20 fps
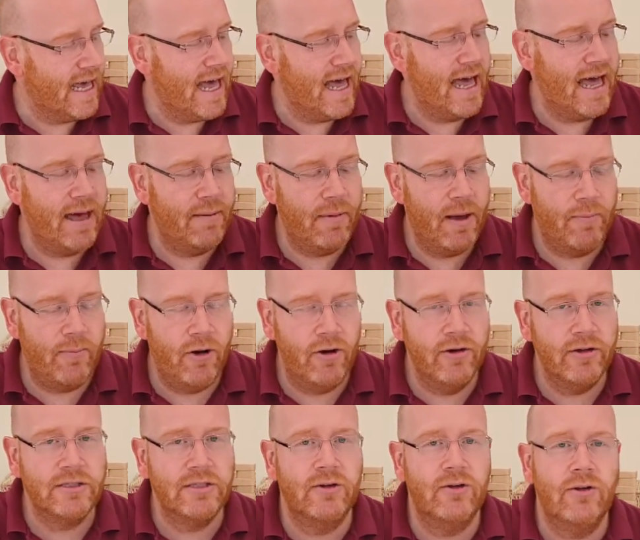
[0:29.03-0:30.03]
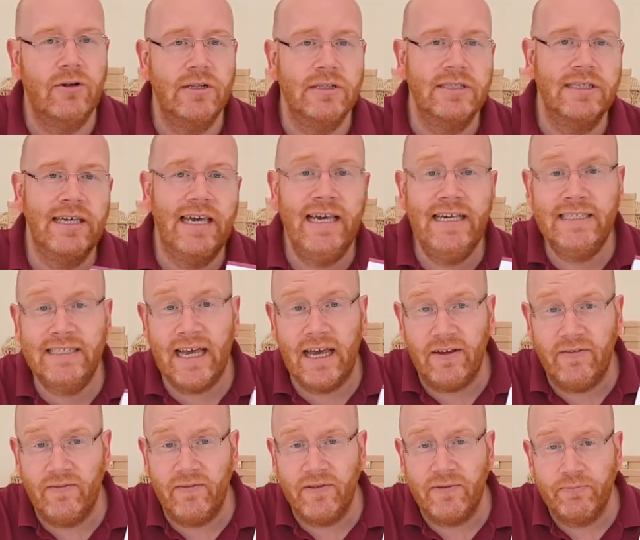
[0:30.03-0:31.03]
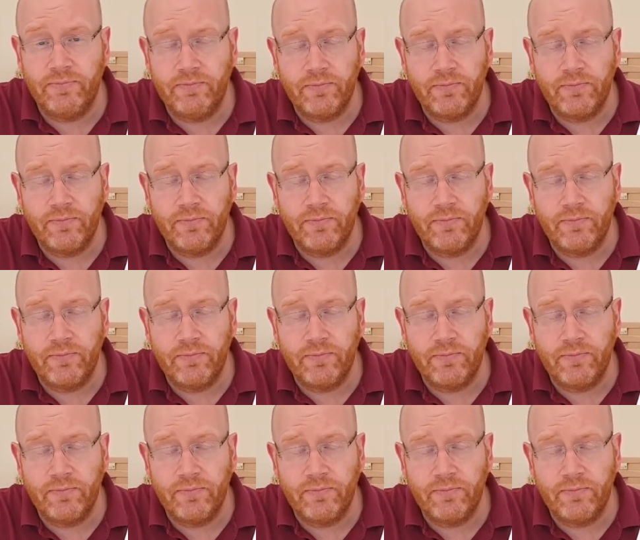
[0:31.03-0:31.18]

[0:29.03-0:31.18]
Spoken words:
a product called Keysafe.